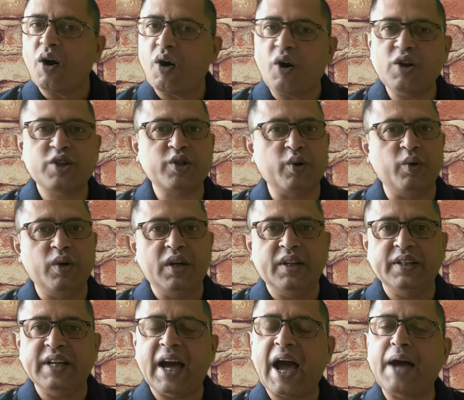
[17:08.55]
Also,
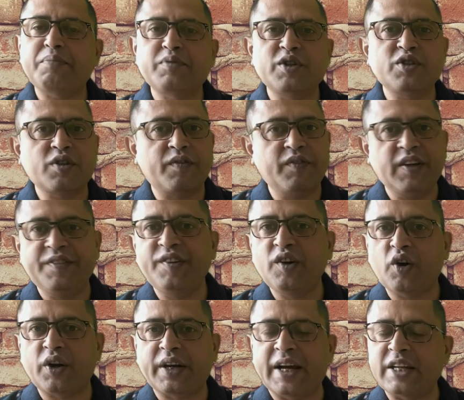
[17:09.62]
the absence of living
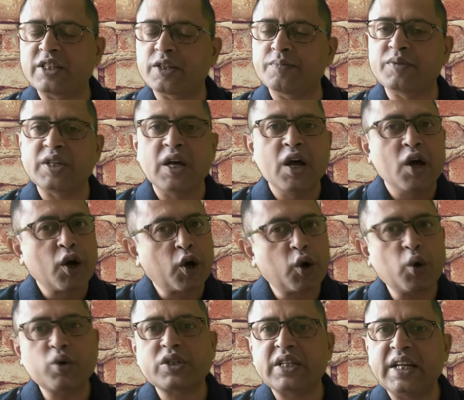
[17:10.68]
organisms
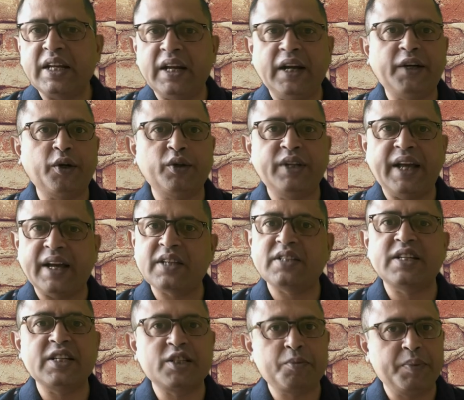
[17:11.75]
closely related to the
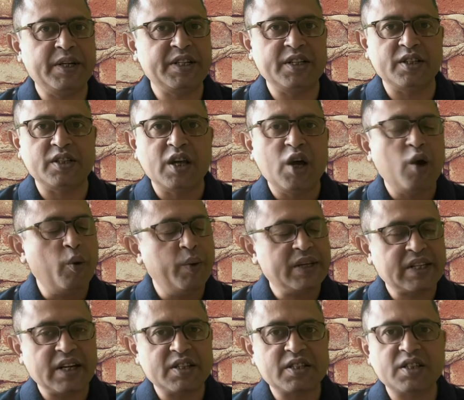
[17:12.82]
extinct species
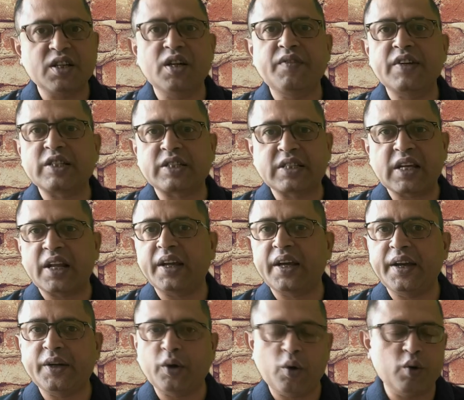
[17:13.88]
which can serve as
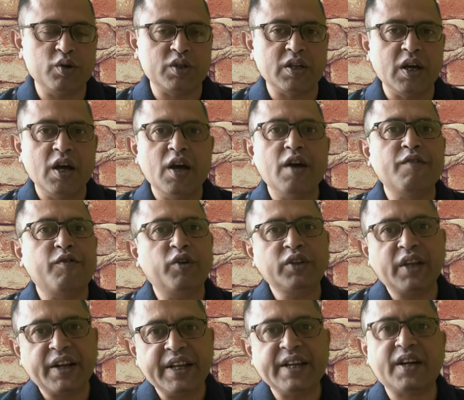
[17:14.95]
surrogate hosts for
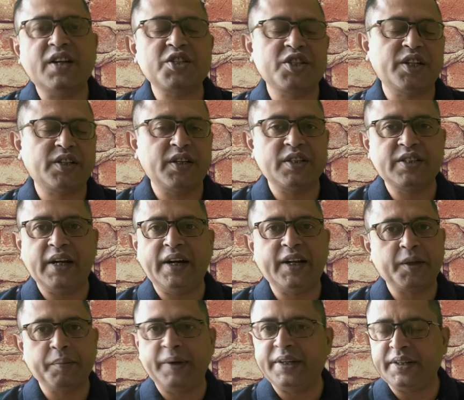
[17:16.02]
the reconstructed
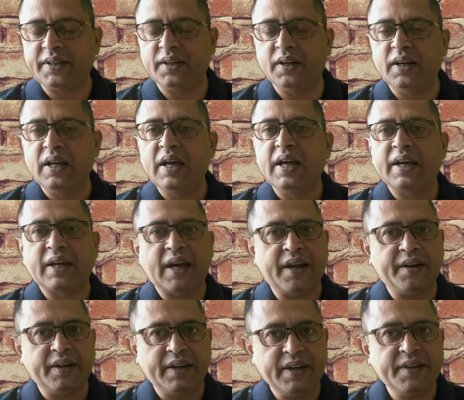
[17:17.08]
genetic material
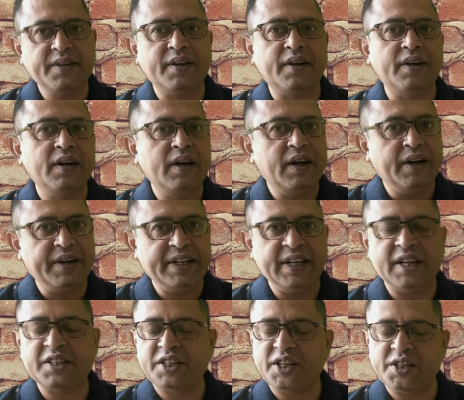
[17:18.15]
can hinder
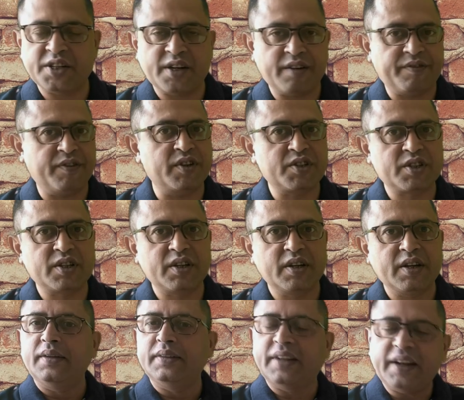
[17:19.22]
de-extinction efforts.
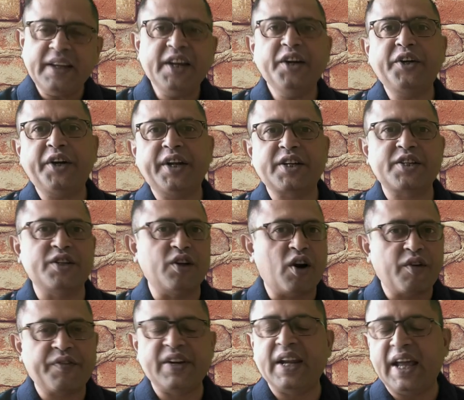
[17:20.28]
The reintroduction
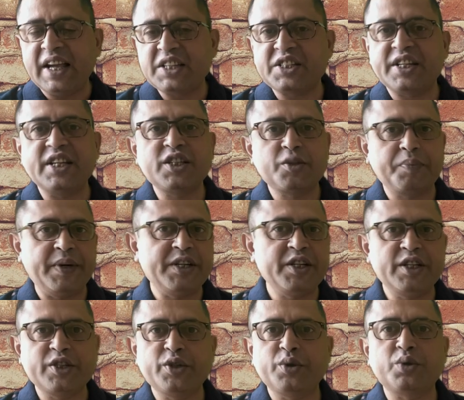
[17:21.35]
of an extinct
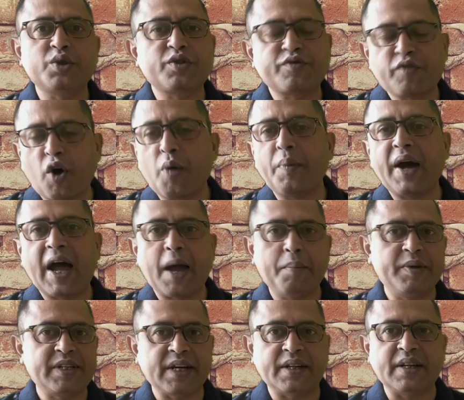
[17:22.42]
species into its former
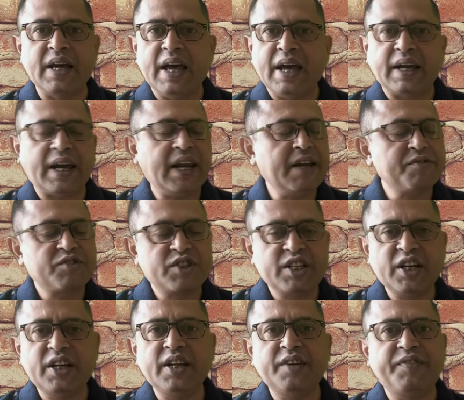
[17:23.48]
habitat can have
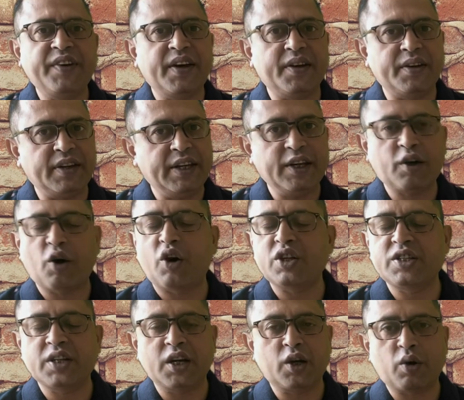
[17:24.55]
significant
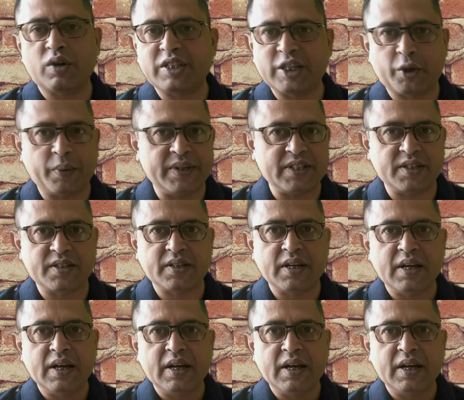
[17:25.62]
ecological consequences.